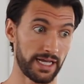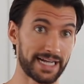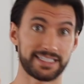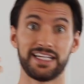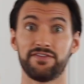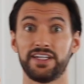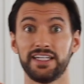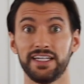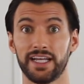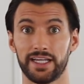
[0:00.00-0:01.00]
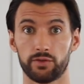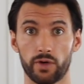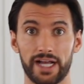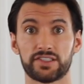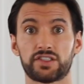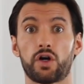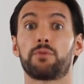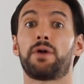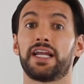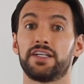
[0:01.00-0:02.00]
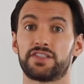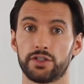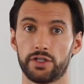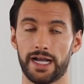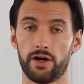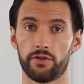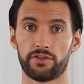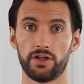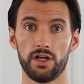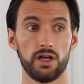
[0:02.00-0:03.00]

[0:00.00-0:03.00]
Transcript: activity and rest, our body is in good health.